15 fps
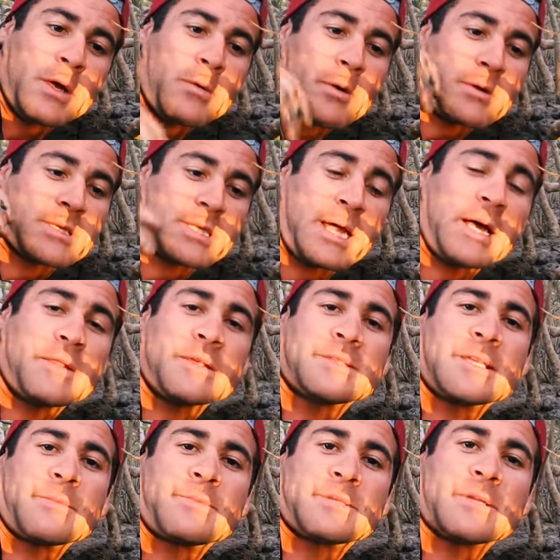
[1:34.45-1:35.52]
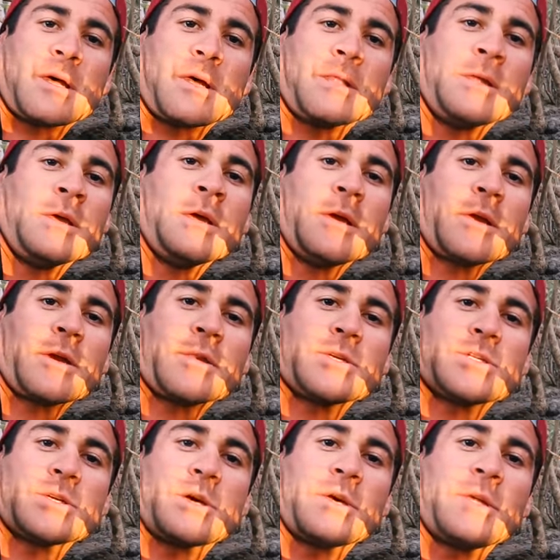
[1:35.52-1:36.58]
Well today in this episode, I'm going to
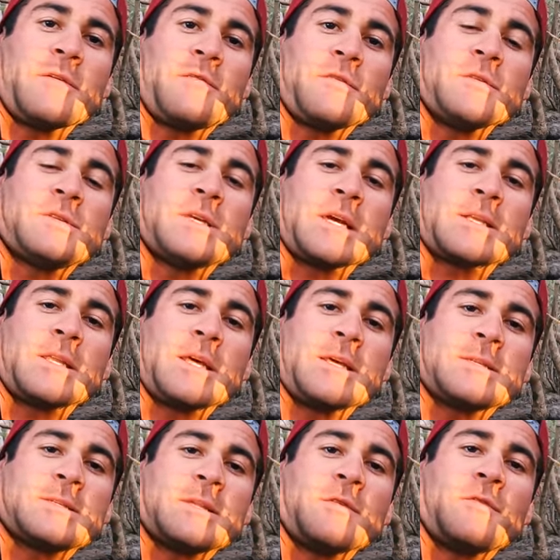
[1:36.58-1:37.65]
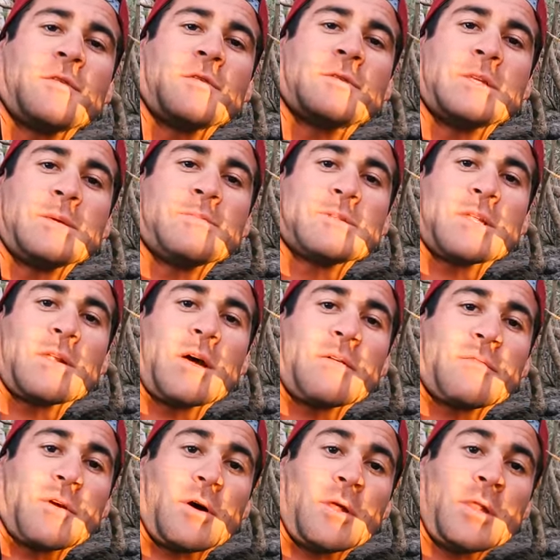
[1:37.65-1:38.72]
show you a few techniques and a few tips that
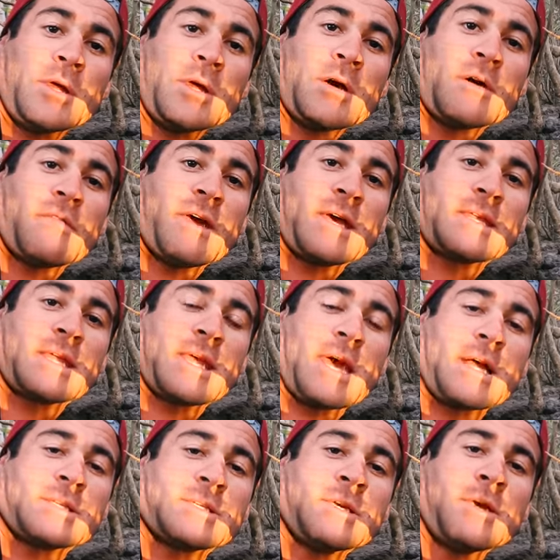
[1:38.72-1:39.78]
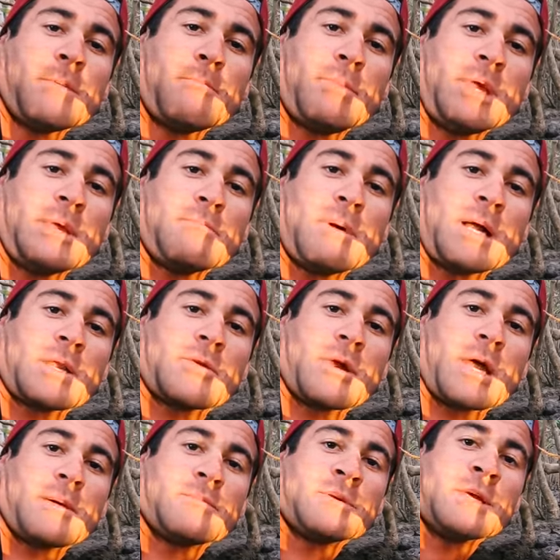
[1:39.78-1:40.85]
I've got of how to catch big mud
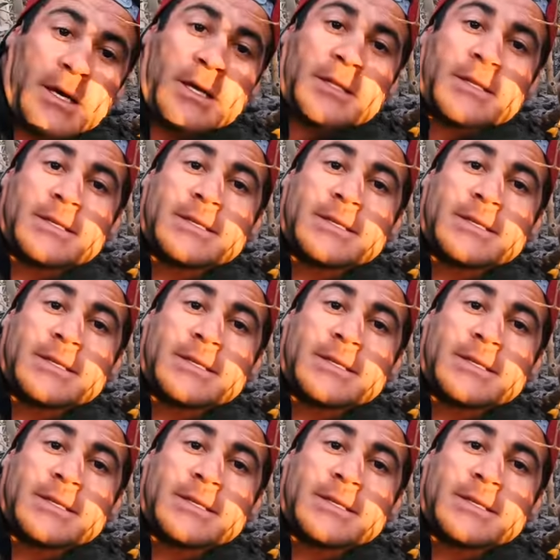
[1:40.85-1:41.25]
crab. The